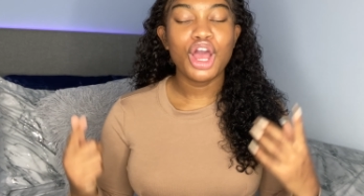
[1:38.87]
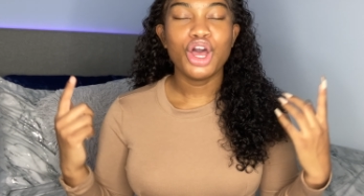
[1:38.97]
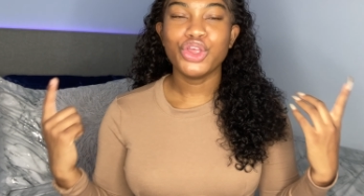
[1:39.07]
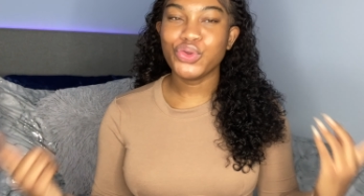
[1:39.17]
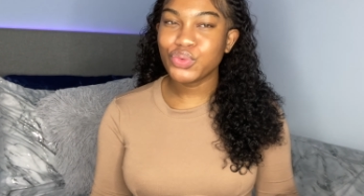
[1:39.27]

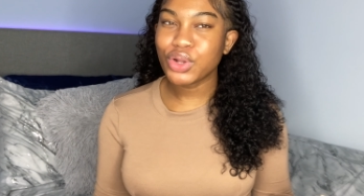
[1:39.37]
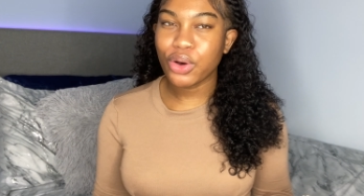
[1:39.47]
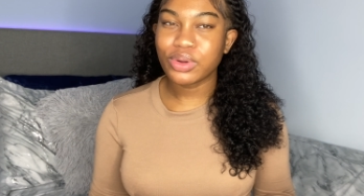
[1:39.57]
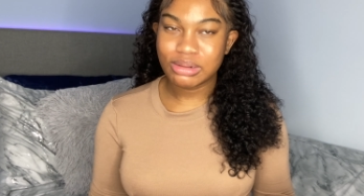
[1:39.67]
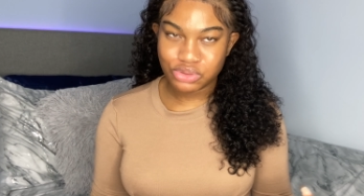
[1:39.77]
you know
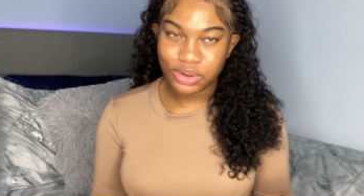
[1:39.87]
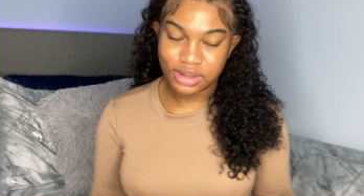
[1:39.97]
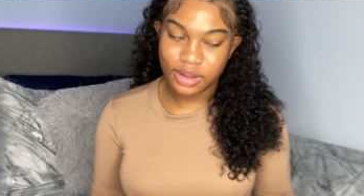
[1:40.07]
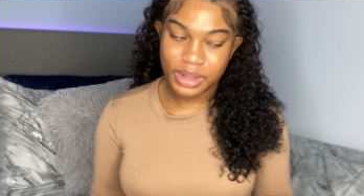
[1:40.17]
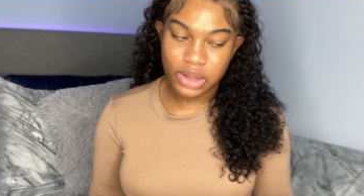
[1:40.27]
what i'm talking
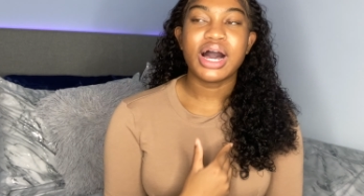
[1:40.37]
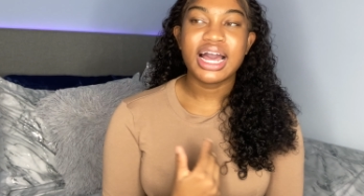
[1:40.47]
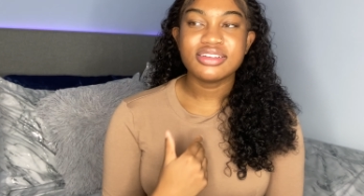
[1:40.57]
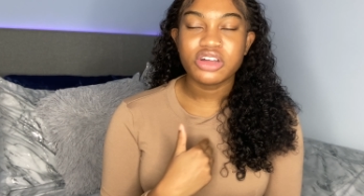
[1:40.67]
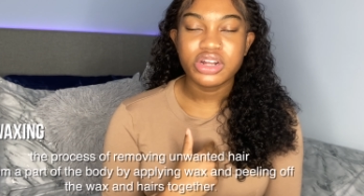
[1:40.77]
about i
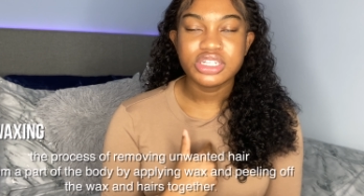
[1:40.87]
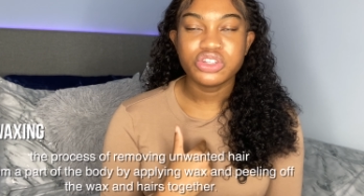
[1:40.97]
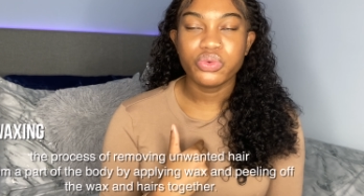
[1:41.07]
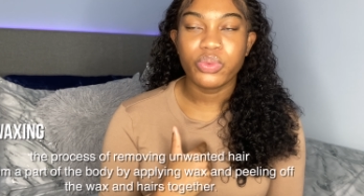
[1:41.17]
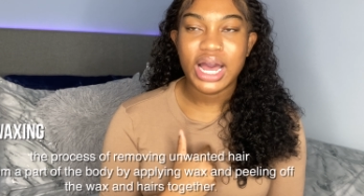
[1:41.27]
started to
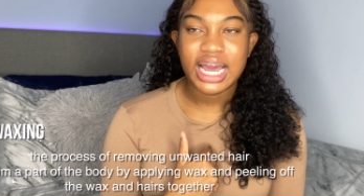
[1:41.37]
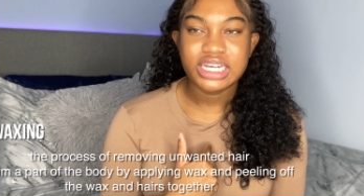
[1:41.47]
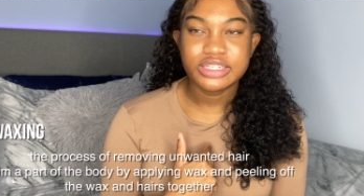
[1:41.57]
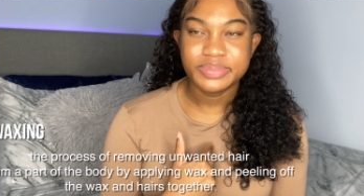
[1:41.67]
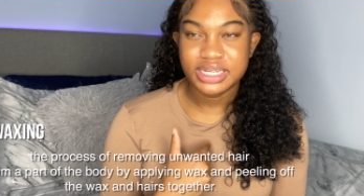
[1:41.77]

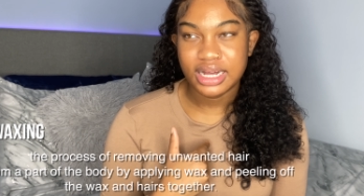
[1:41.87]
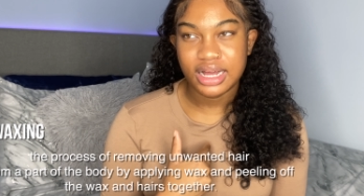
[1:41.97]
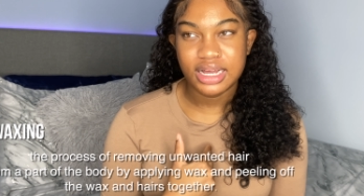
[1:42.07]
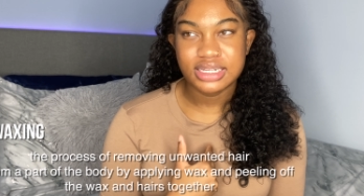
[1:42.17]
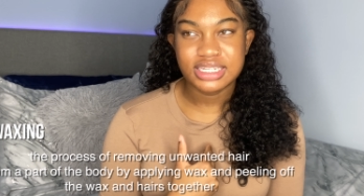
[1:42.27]
wax
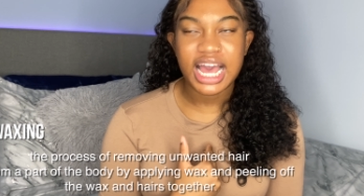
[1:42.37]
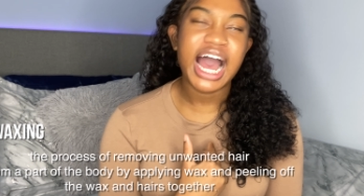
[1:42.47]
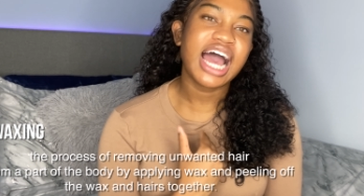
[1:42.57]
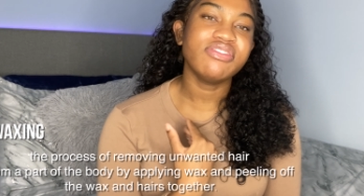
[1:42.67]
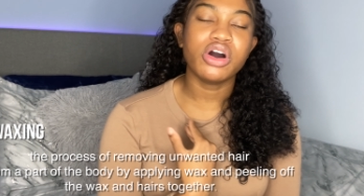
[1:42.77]
because
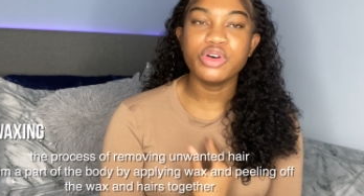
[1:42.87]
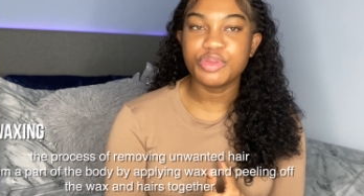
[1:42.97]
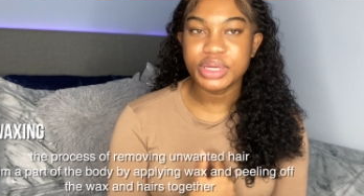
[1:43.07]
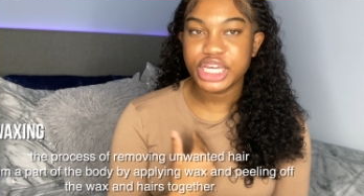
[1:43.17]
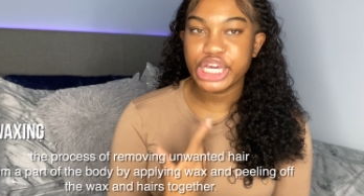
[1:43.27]
I've always
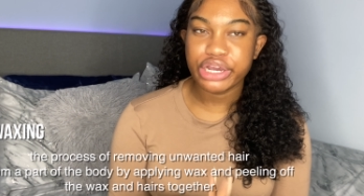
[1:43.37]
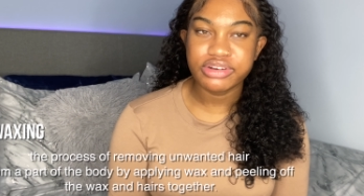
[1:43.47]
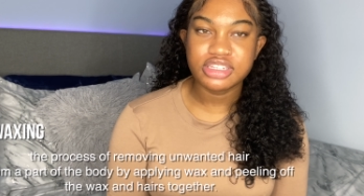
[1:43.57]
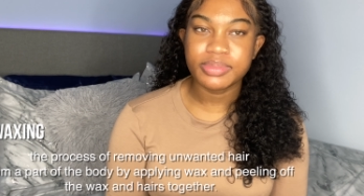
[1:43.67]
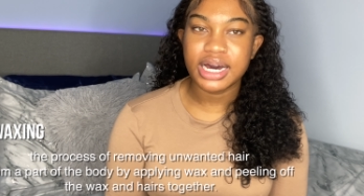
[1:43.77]
been
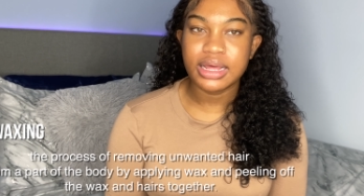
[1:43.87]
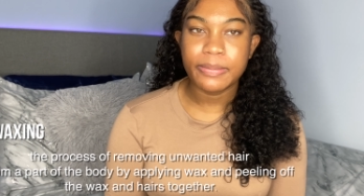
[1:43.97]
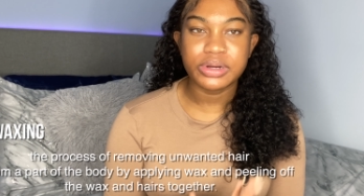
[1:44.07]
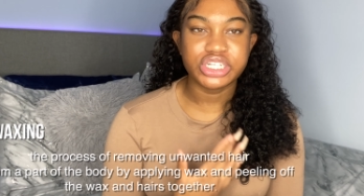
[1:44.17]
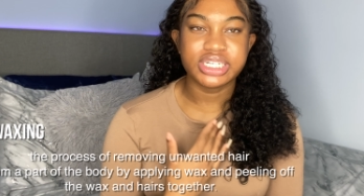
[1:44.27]
curious about it,
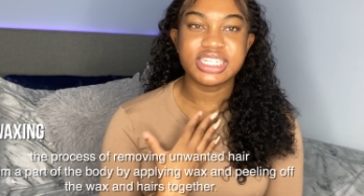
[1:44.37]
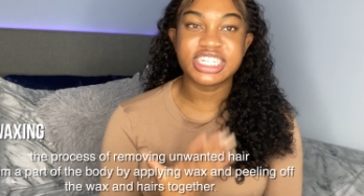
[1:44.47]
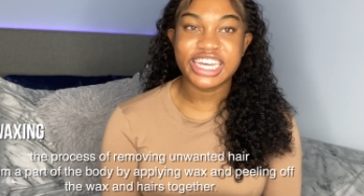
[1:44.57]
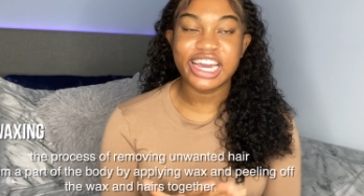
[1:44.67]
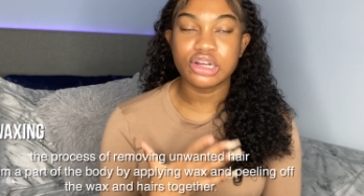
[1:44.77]
but just
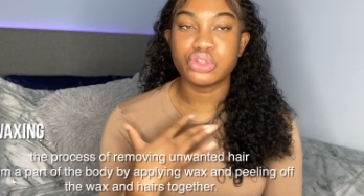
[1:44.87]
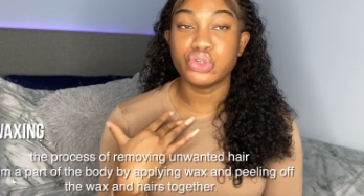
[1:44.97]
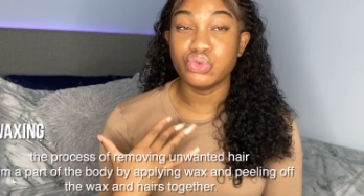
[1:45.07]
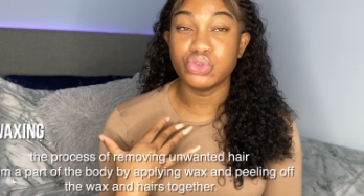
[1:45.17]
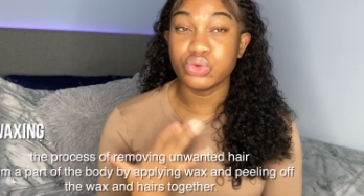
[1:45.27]
scared
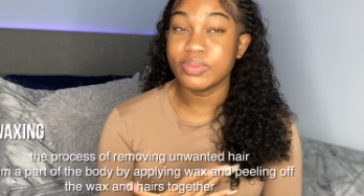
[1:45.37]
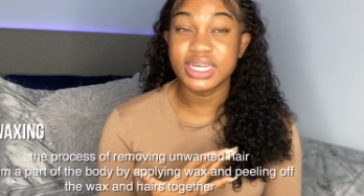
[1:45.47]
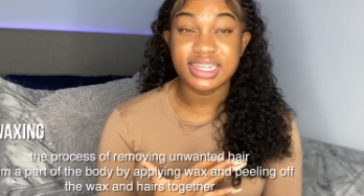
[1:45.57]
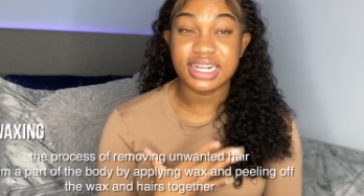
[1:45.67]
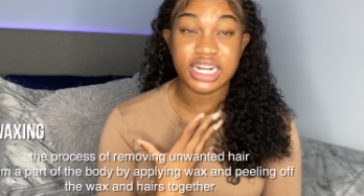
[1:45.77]
to do it
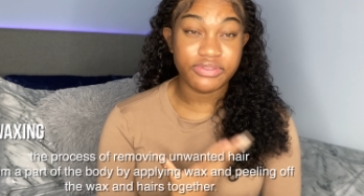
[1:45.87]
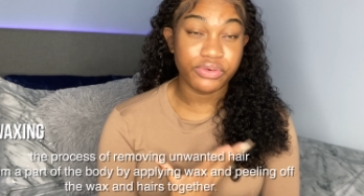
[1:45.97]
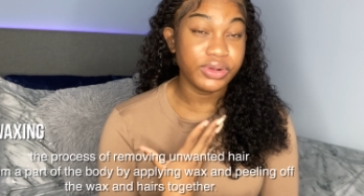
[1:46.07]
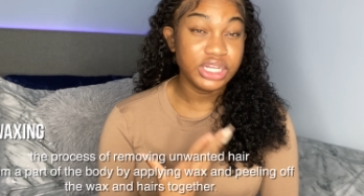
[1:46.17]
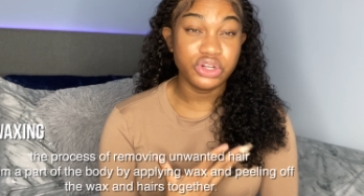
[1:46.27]
because I never
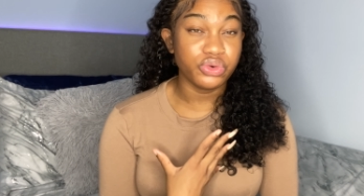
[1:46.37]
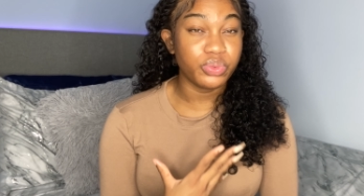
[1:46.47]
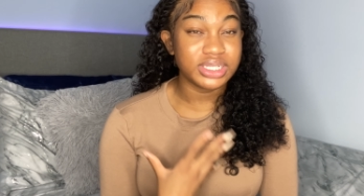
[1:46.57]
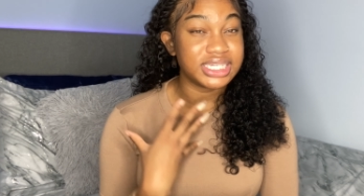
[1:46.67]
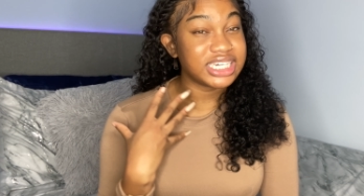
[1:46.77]
really knew
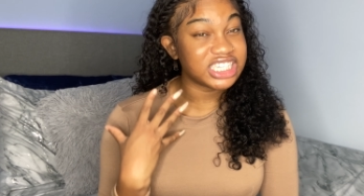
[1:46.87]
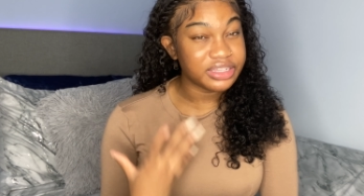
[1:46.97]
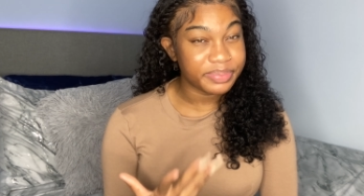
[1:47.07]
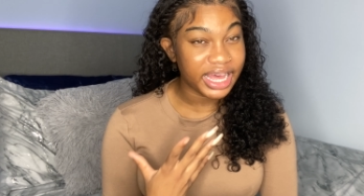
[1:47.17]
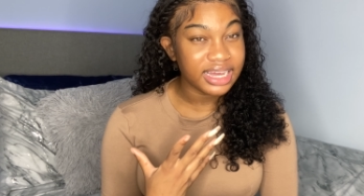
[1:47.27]
what to
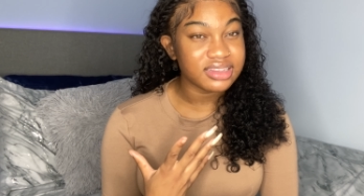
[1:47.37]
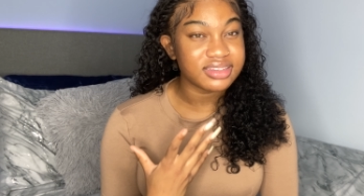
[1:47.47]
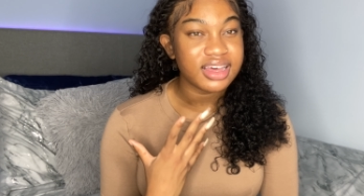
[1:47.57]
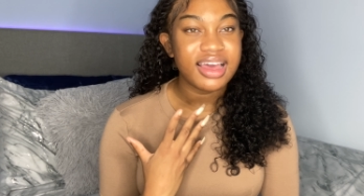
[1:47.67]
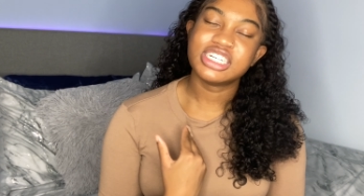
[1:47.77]
expect.
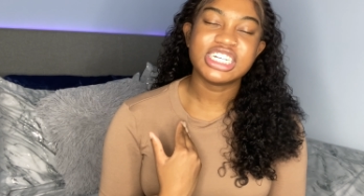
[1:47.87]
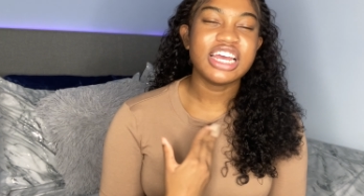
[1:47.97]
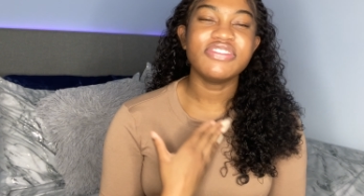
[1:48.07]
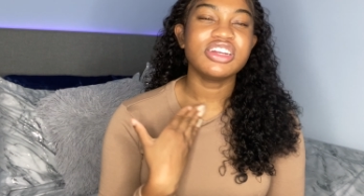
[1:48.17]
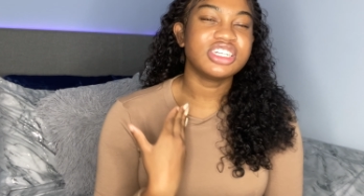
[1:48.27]

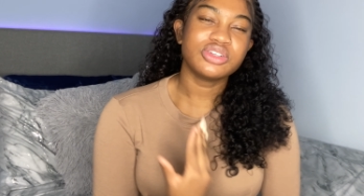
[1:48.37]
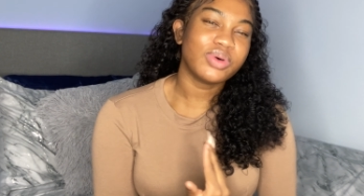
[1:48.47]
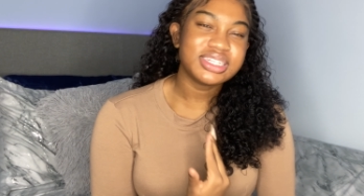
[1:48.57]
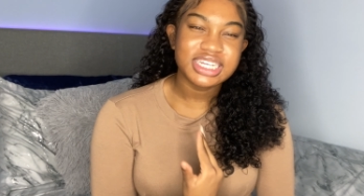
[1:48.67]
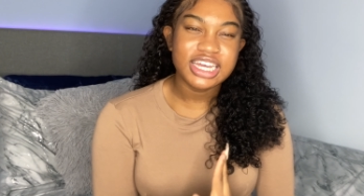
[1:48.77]
Shaving just
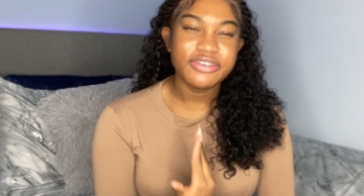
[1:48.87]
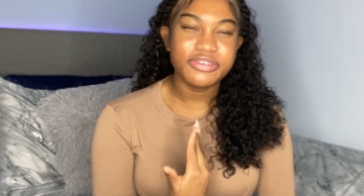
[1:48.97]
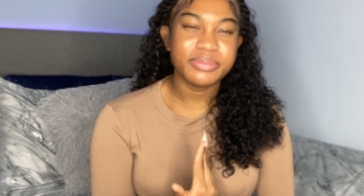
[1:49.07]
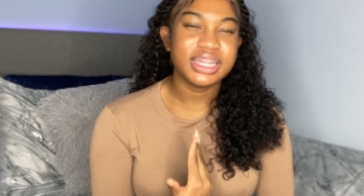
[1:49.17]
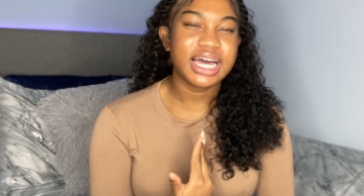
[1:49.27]
wasn't it for
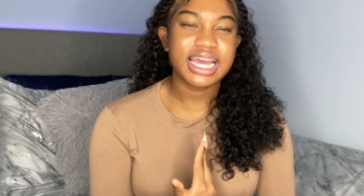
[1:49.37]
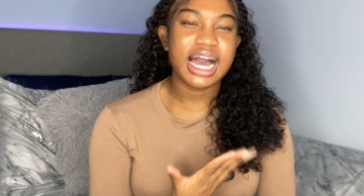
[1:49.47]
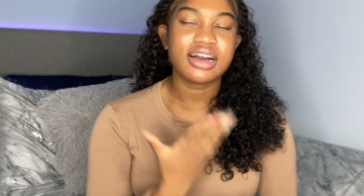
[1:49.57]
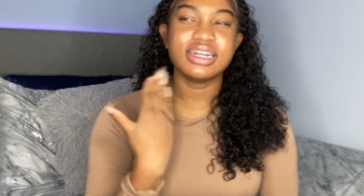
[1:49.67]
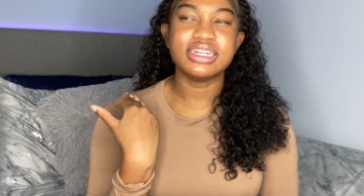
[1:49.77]
me. Like I
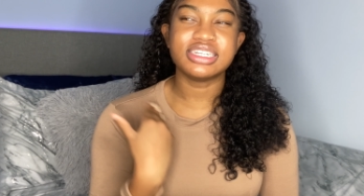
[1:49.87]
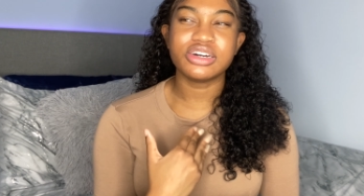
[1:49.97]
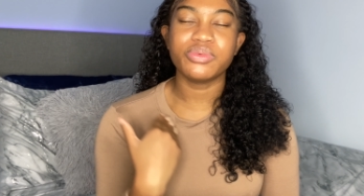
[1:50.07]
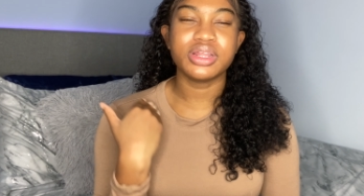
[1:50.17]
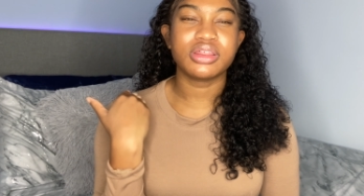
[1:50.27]
couldn't
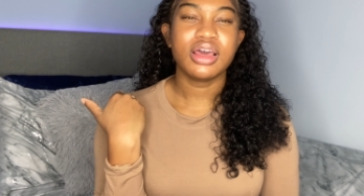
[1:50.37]
deal with